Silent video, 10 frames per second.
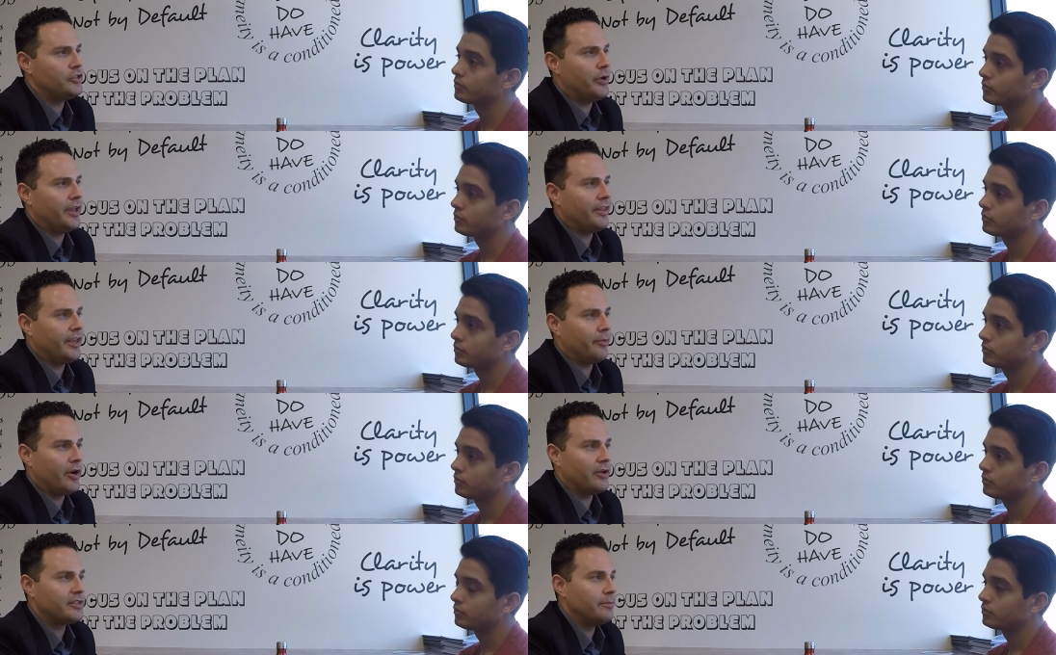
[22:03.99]
Speaker 1: you anything in
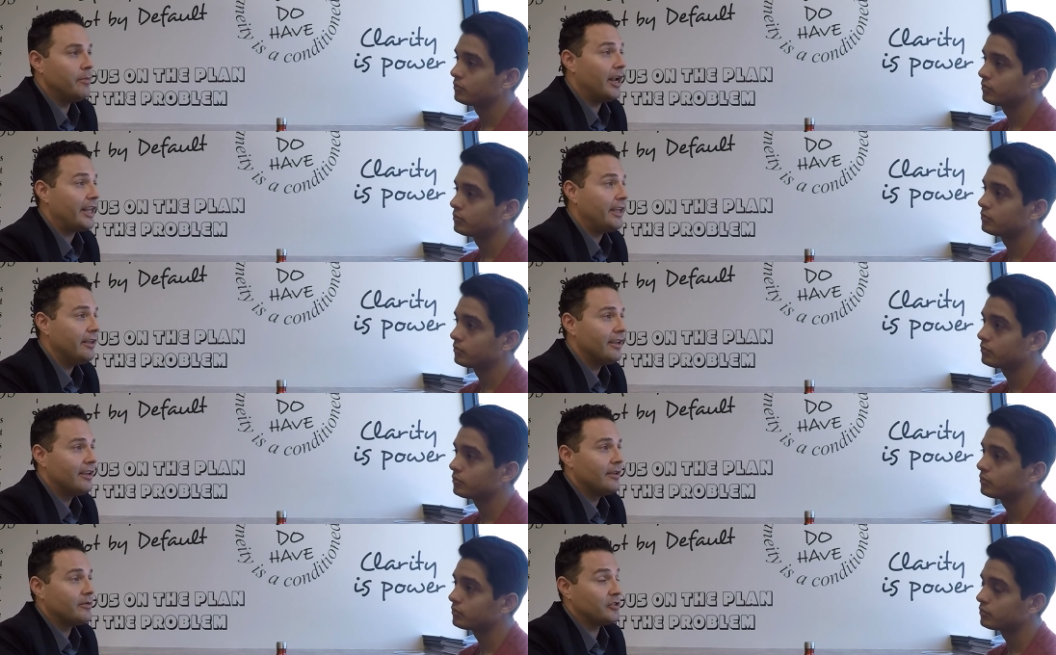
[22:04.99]
regards to money,
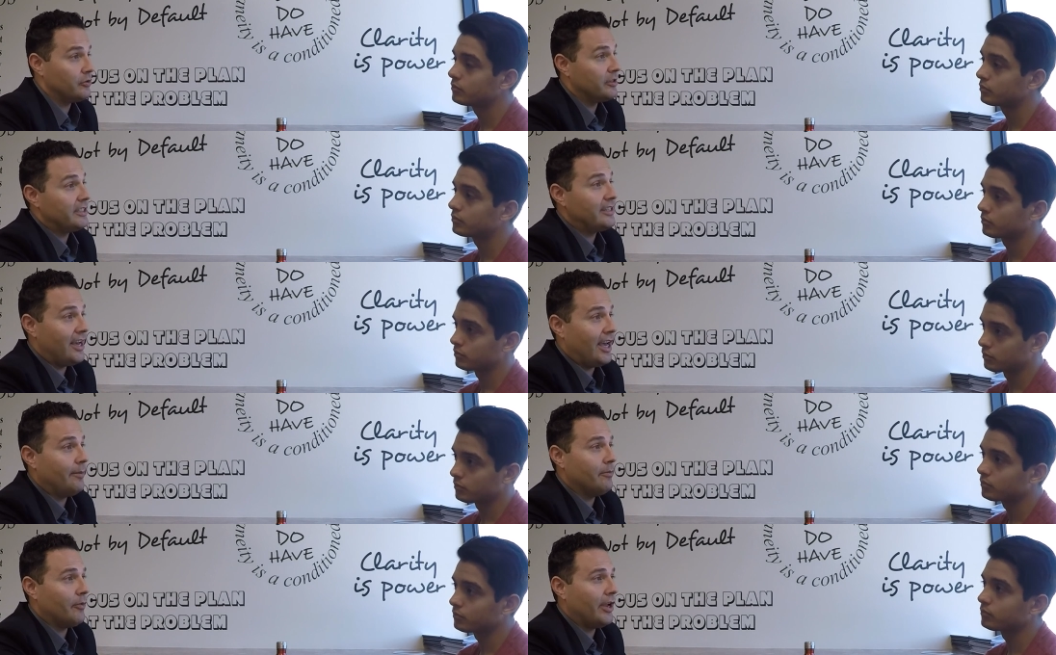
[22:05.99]
certainly
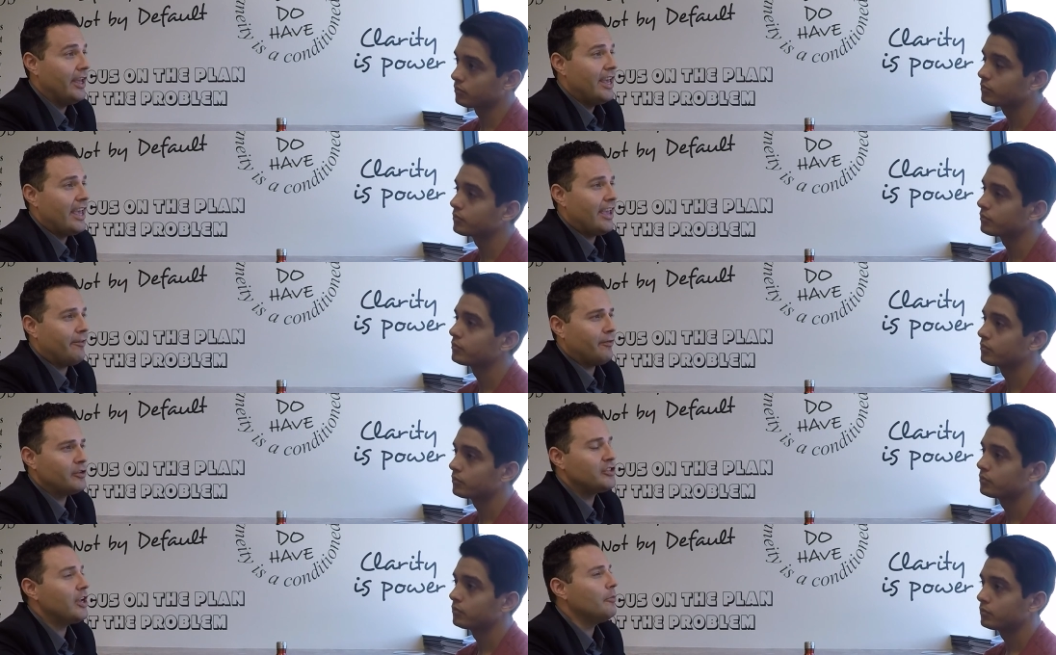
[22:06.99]
time, right? If for
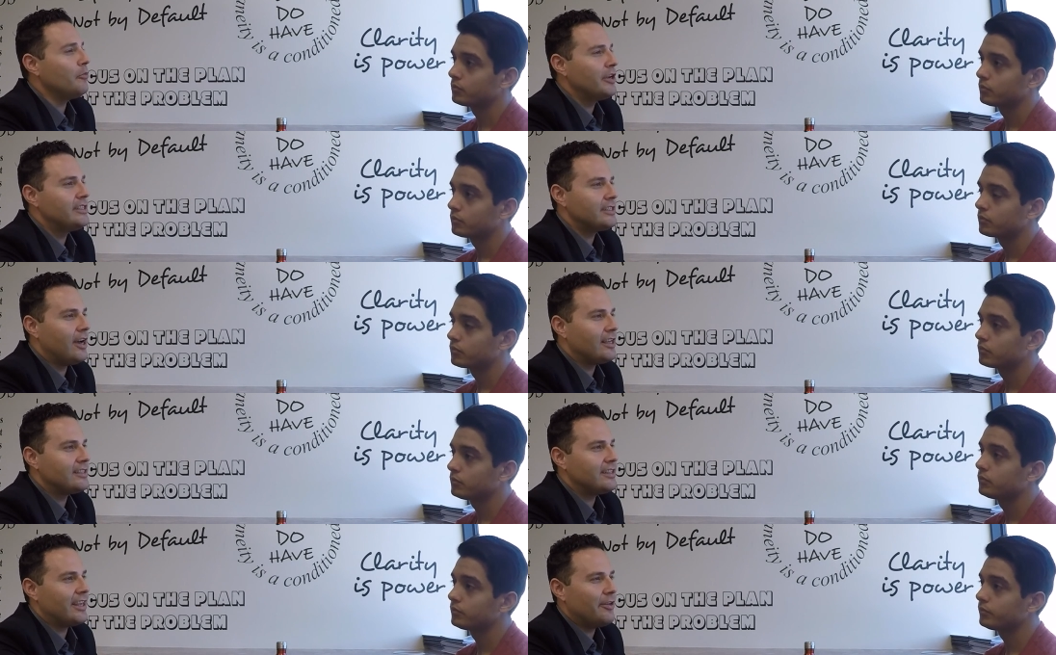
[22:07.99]
some reason,
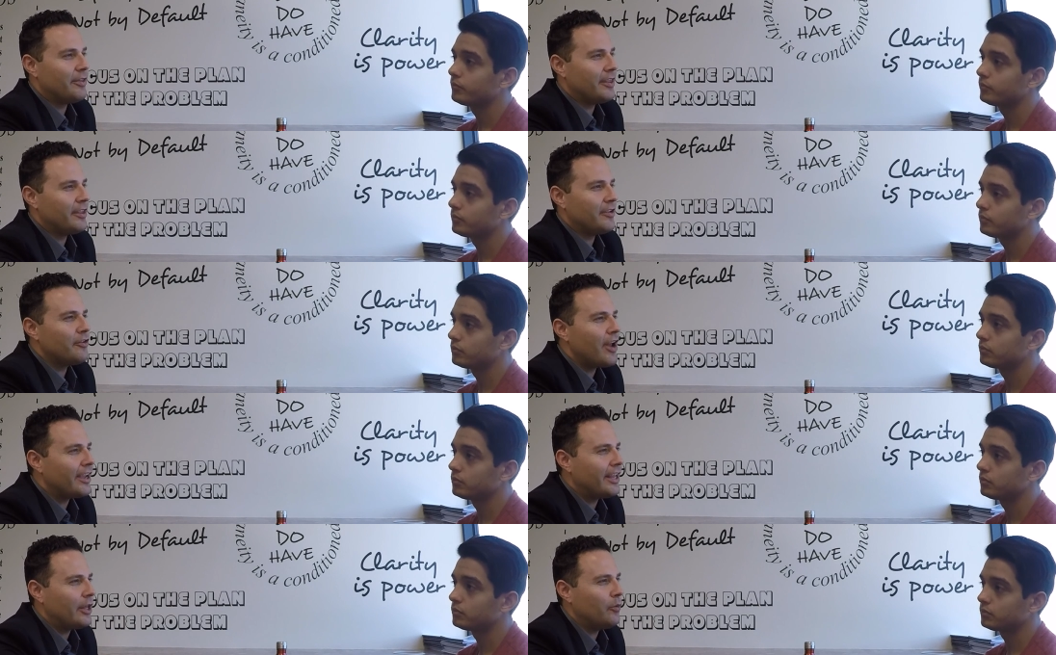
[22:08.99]
Austin, that you think that you're not
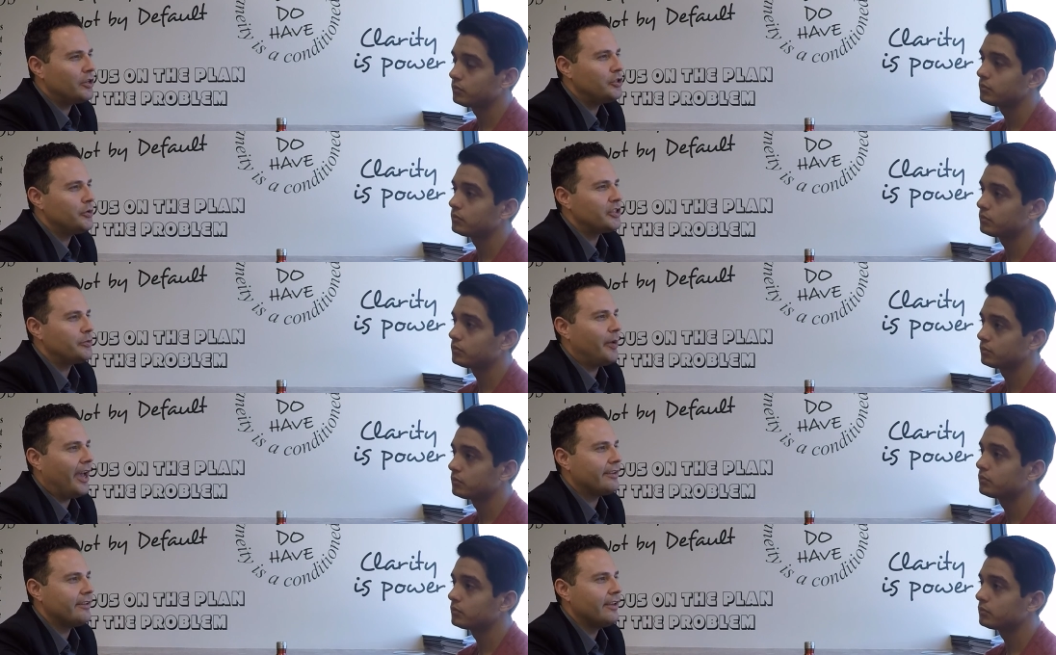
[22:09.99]
getting what you
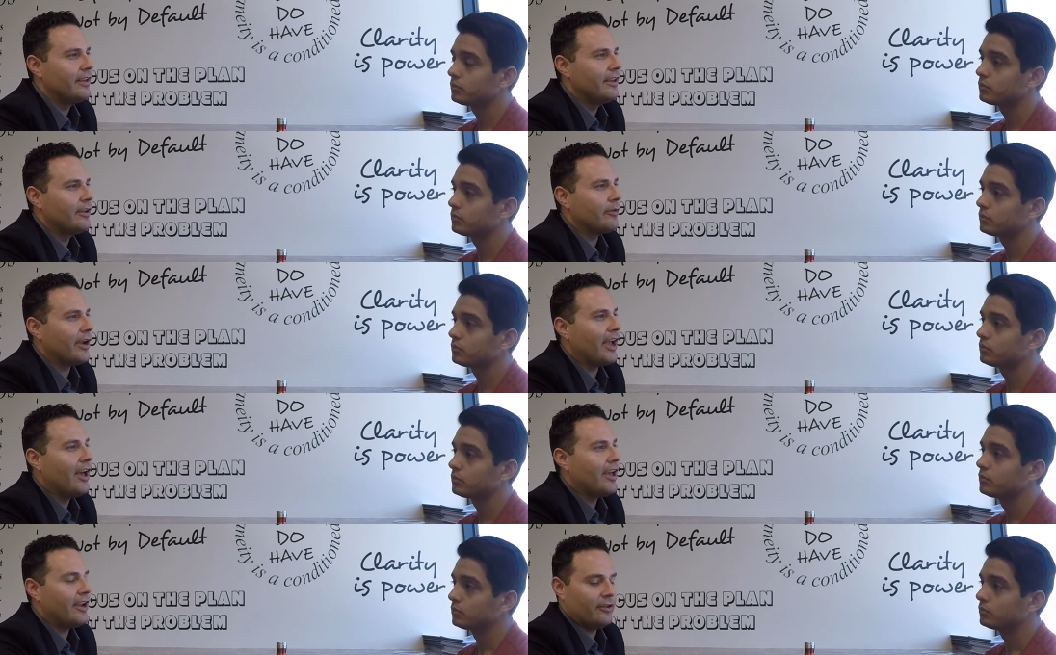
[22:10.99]
expect, right?
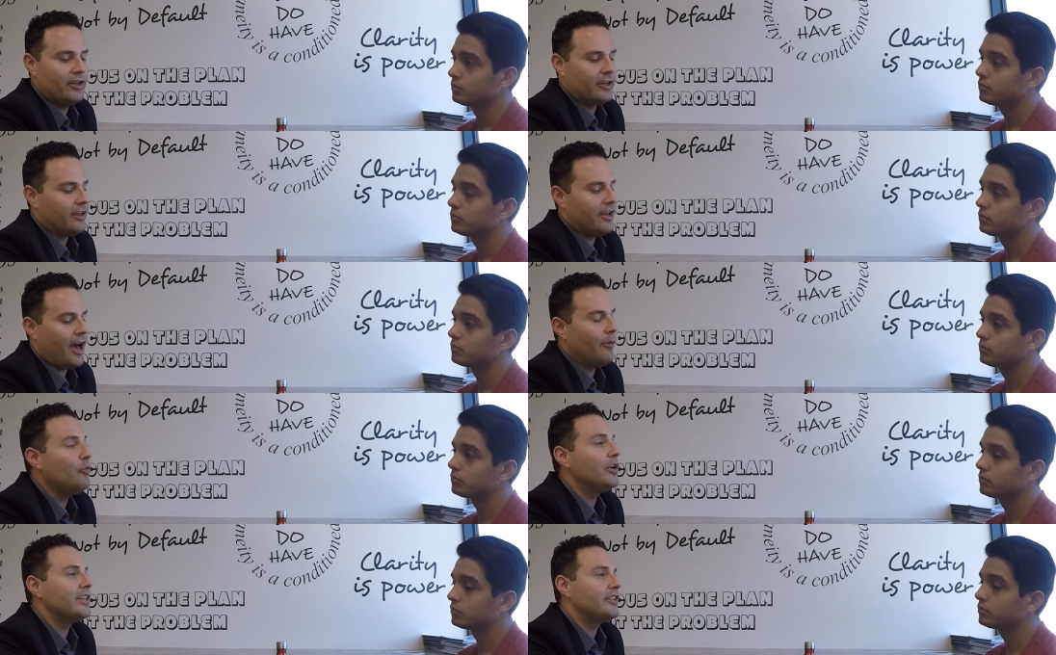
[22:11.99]
Here, look, I'm
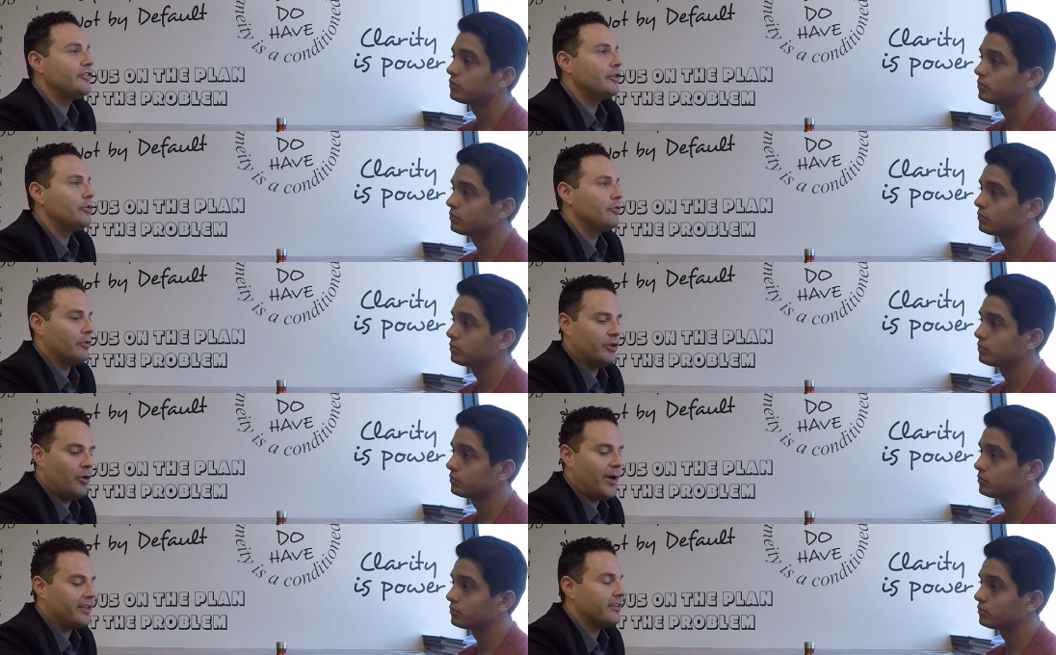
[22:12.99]
willing to go
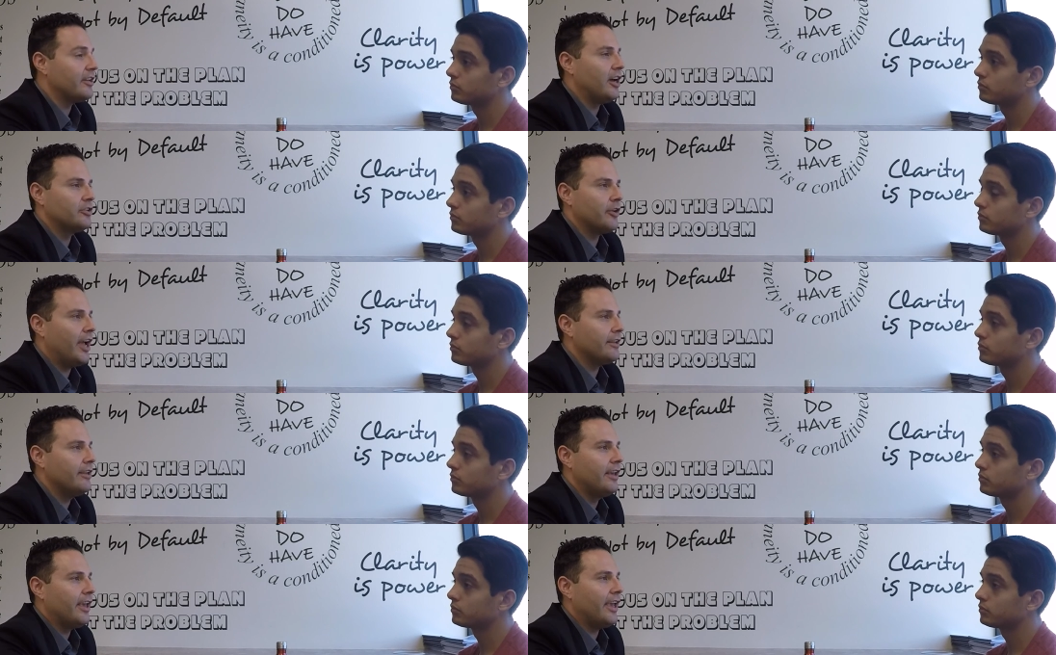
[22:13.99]
back to the contract
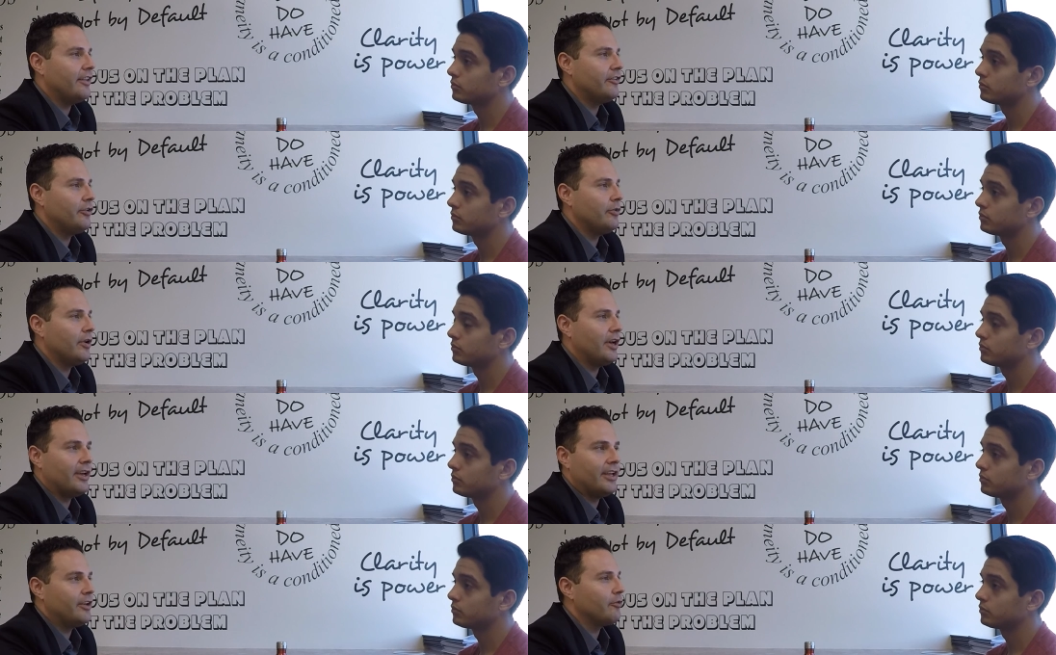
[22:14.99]
and to
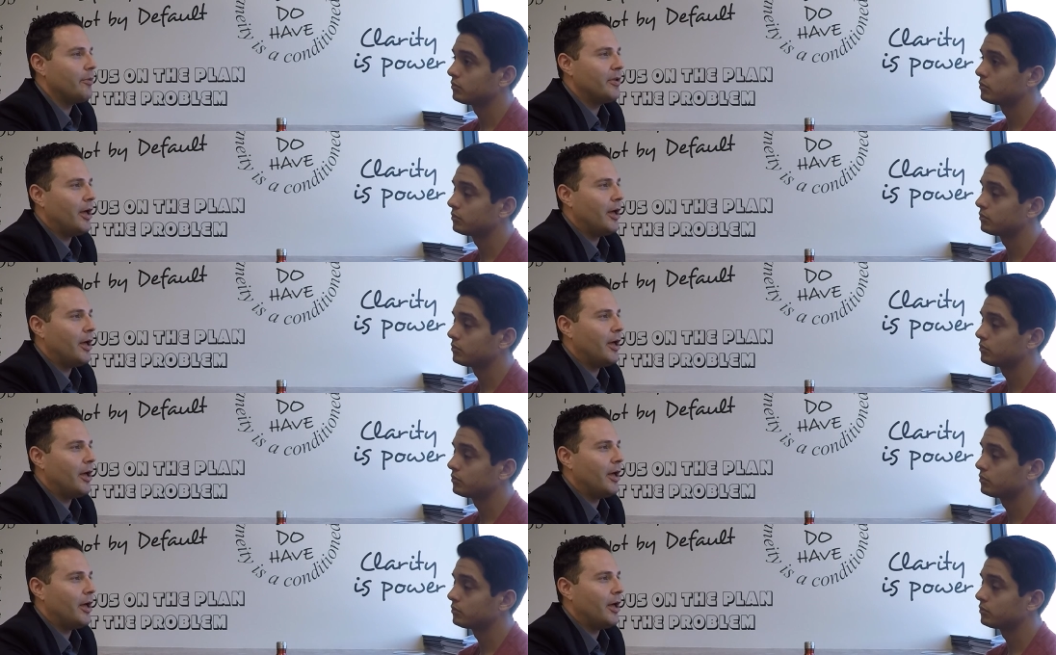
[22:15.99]
uh, and to rip it